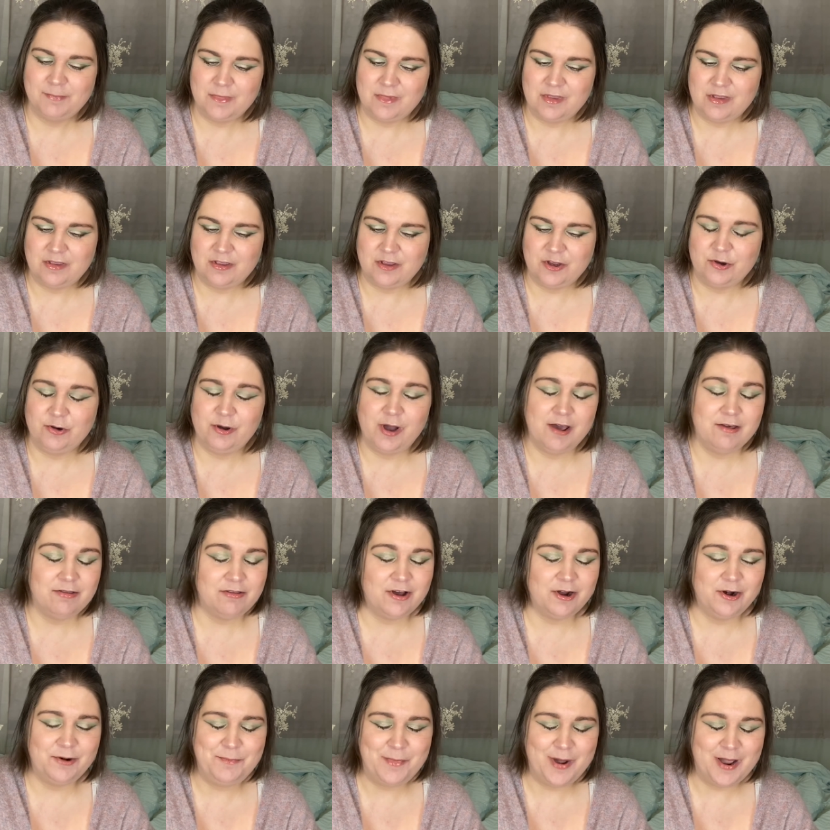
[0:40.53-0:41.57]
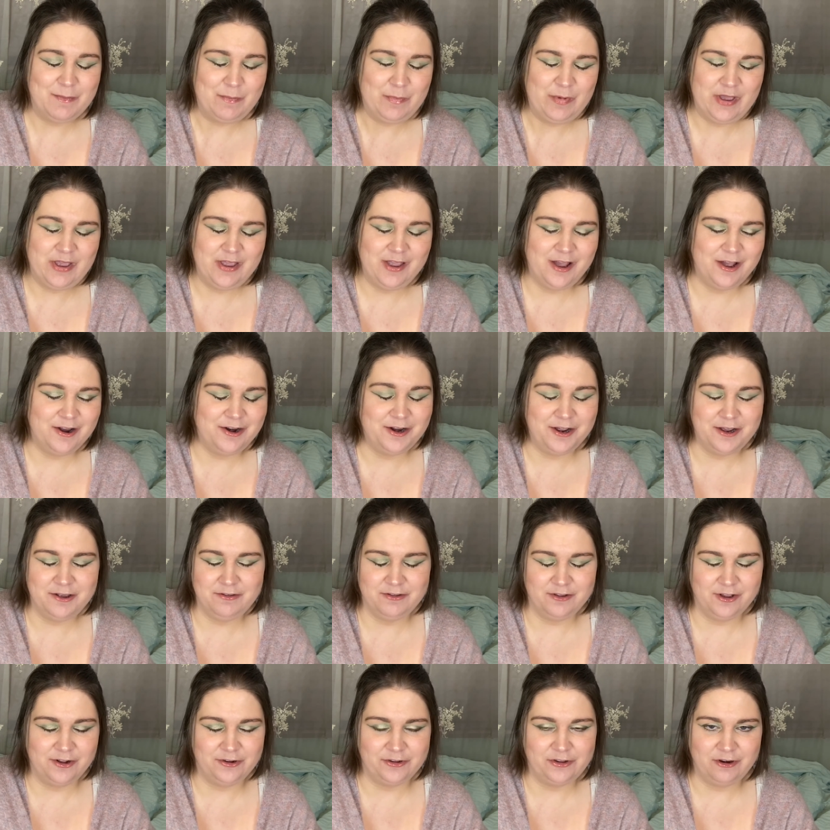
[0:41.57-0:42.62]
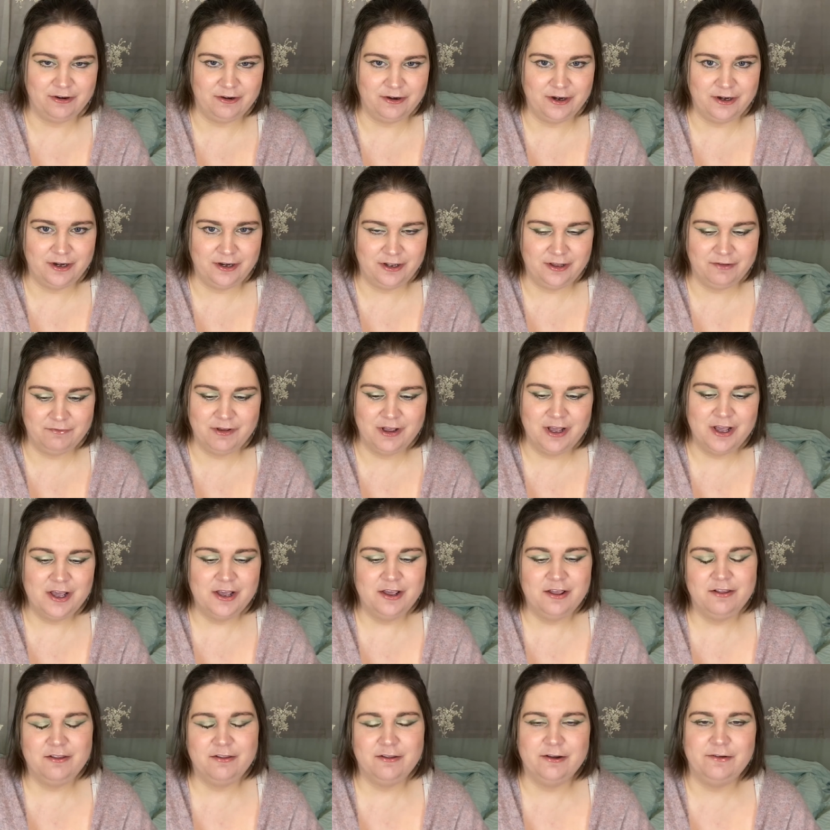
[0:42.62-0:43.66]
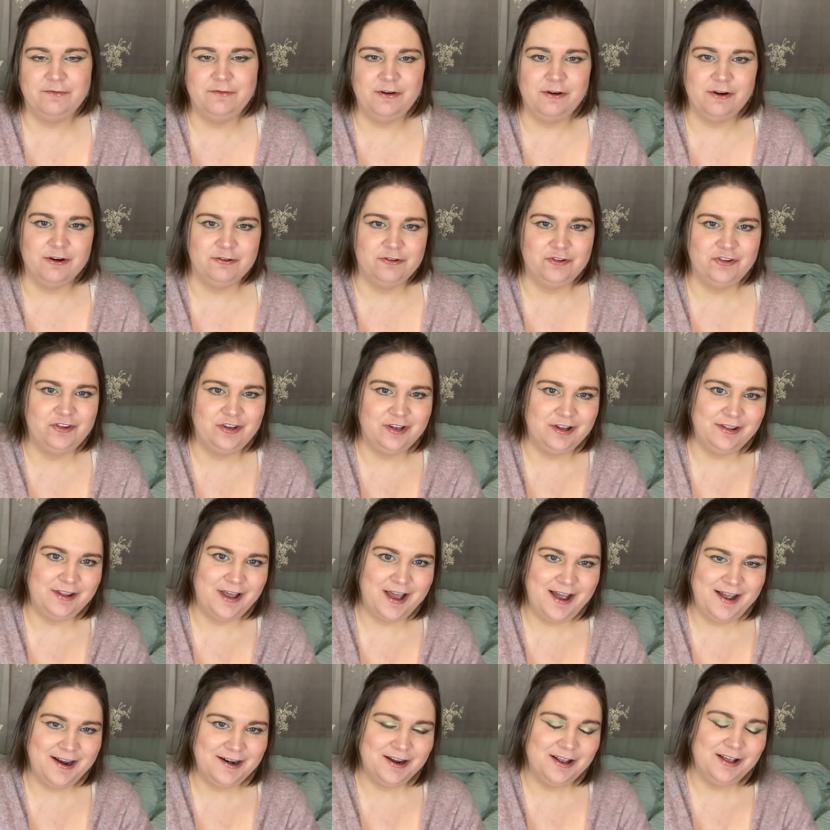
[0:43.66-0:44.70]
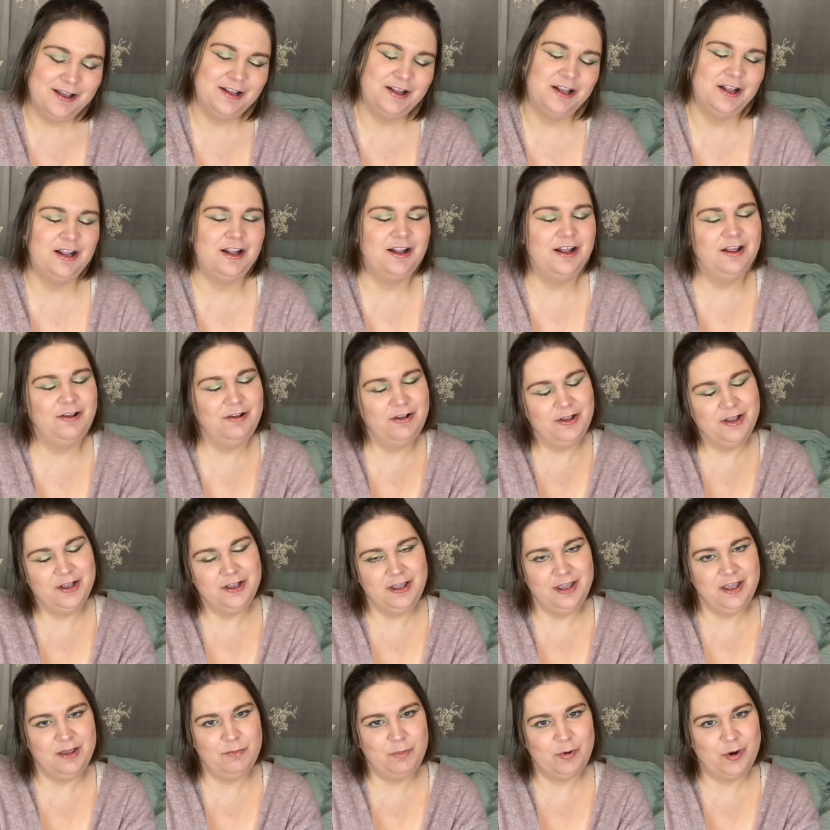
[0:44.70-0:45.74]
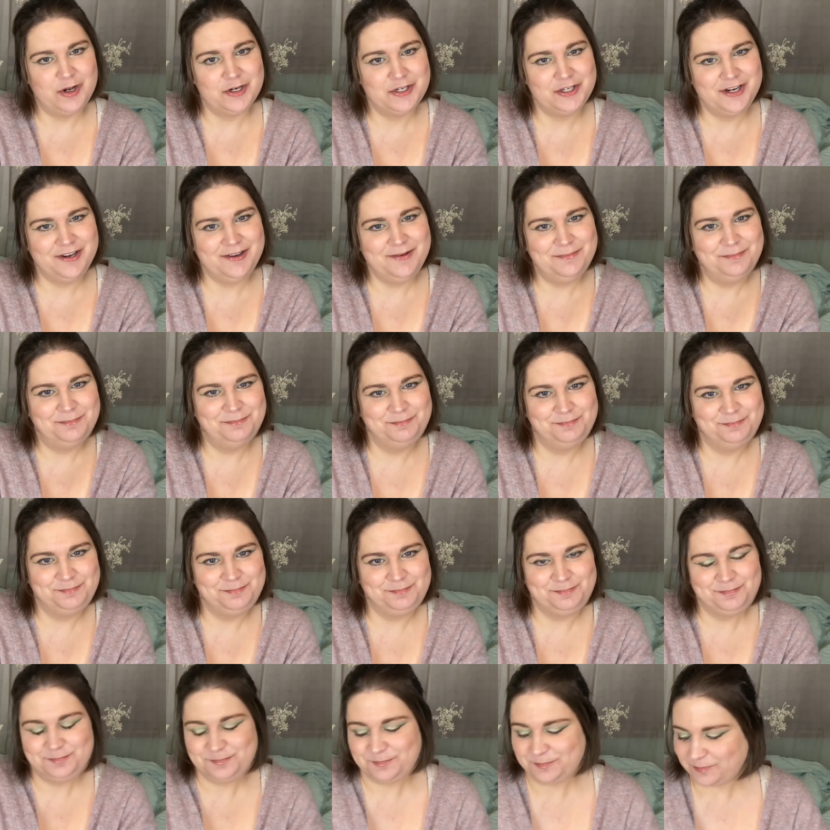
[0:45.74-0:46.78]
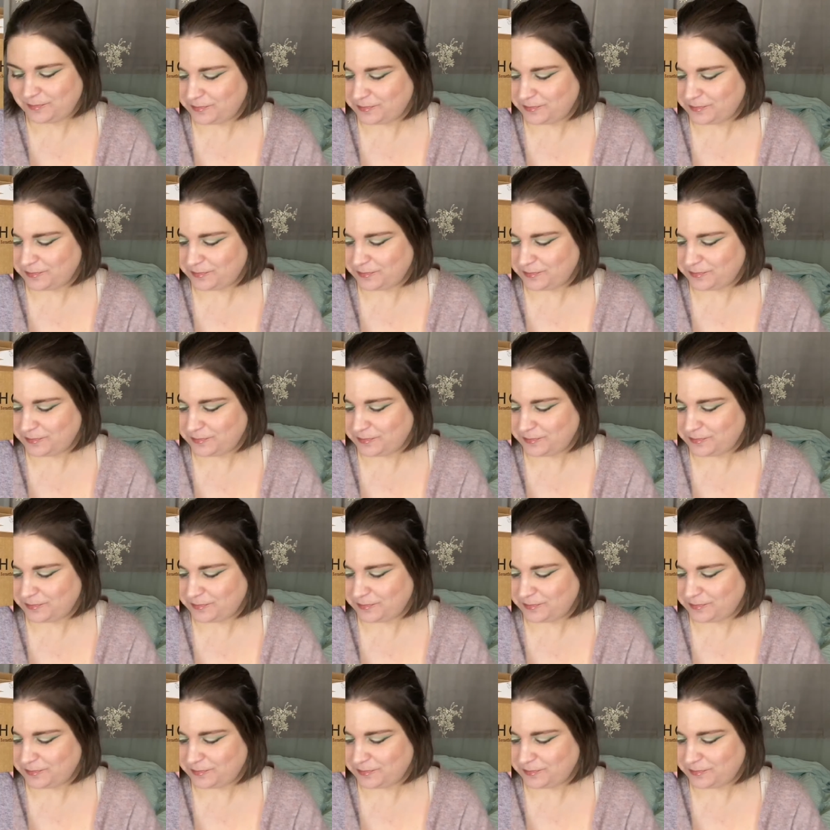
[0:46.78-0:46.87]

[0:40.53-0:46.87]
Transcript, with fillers: so I thought it might be a nice alternative. So if you're interested in that, keep watching. All right,